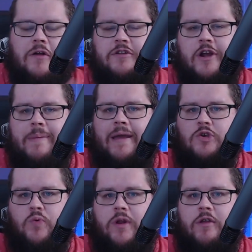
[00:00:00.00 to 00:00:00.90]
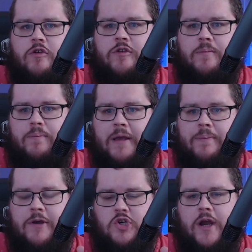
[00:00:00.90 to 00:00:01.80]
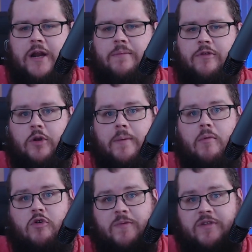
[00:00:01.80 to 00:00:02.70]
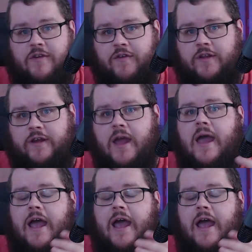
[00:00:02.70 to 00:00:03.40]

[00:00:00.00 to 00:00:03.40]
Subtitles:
talk about each one of those big picture items a little bit more specifically,